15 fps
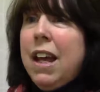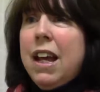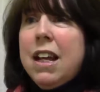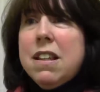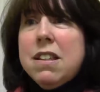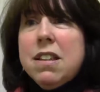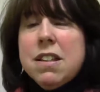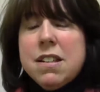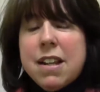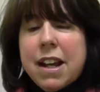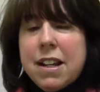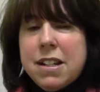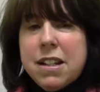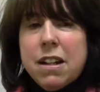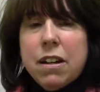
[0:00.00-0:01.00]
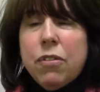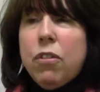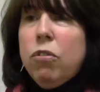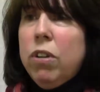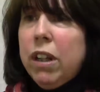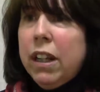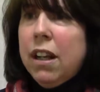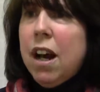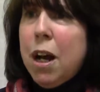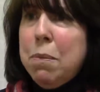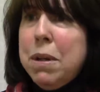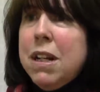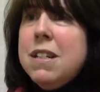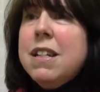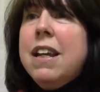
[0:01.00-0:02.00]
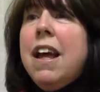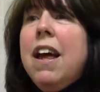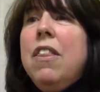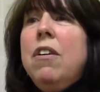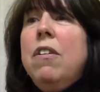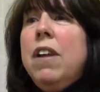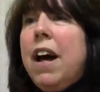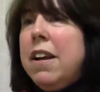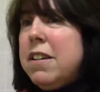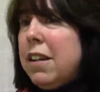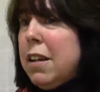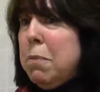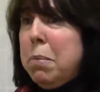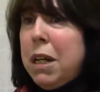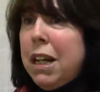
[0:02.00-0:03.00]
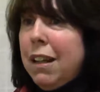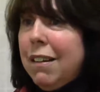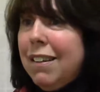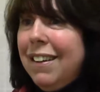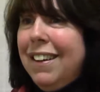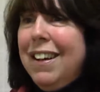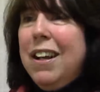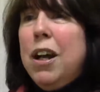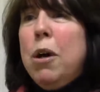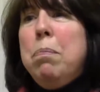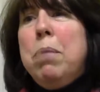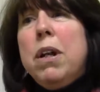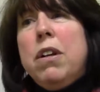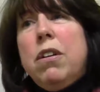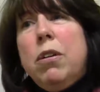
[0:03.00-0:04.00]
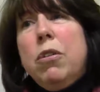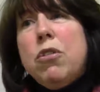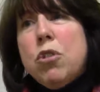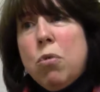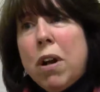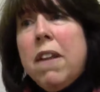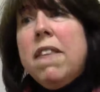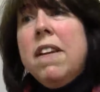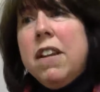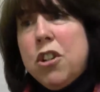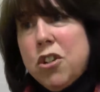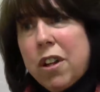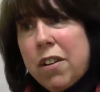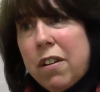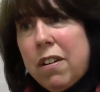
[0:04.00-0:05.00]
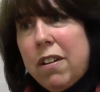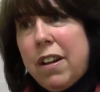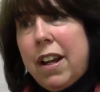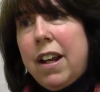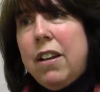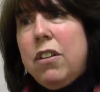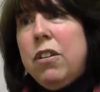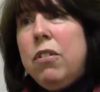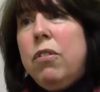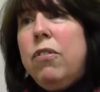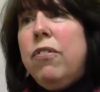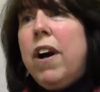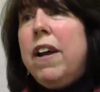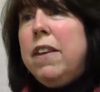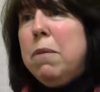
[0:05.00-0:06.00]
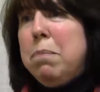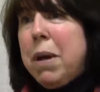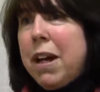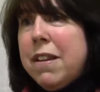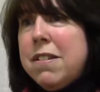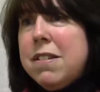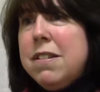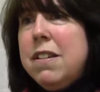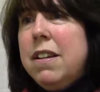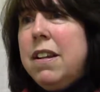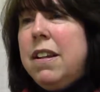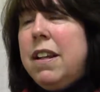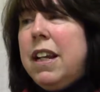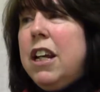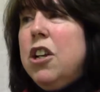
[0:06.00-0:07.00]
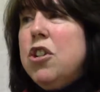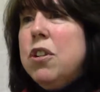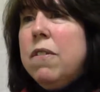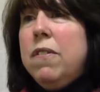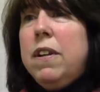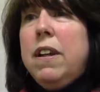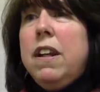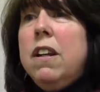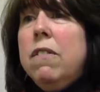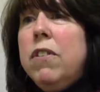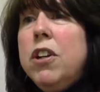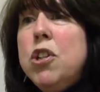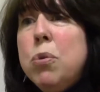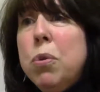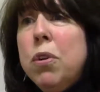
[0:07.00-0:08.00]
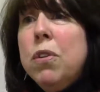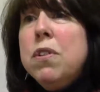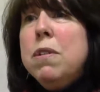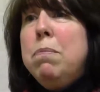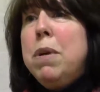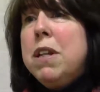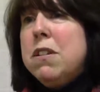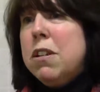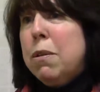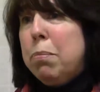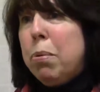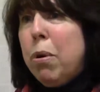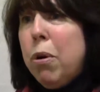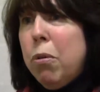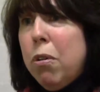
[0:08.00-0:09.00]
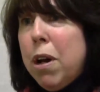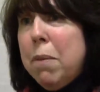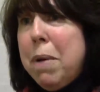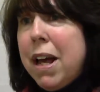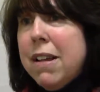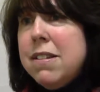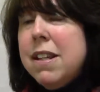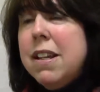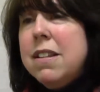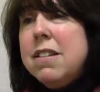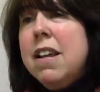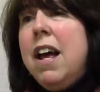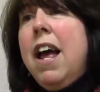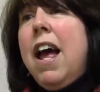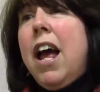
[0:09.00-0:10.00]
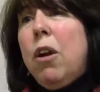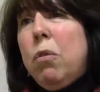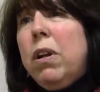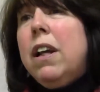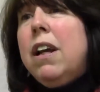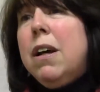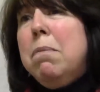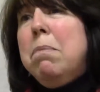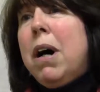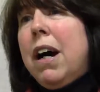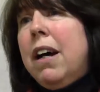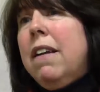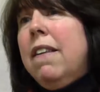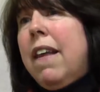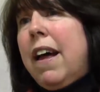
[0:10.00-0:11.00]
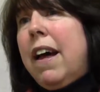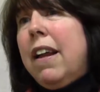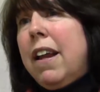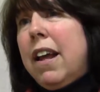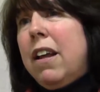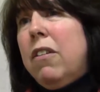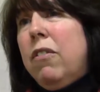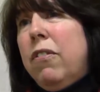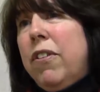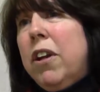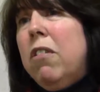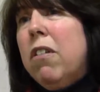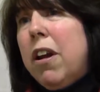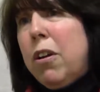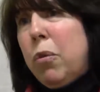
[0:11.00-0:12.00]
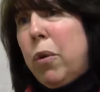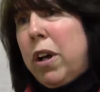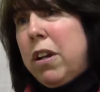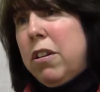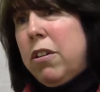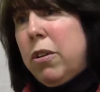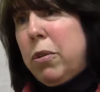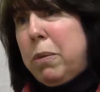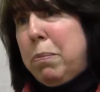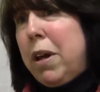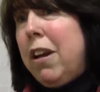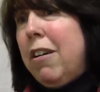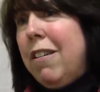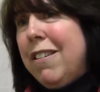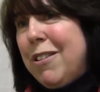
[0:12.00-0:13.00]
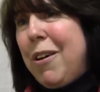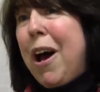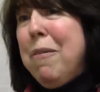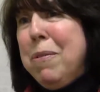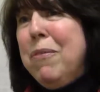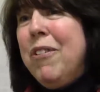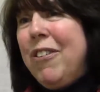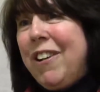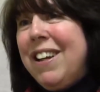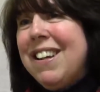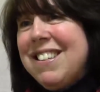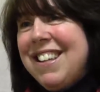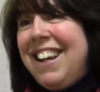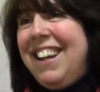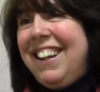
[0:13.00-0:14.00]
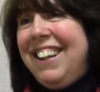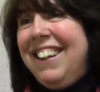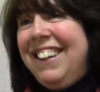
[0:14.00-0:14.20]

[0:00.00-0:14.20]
It's this idea of really coming together not to compete but to strengthen each other and to find the best in each of the individuals and best of the program assets and really combine that and figure out a way to do it better. So I've been very excited.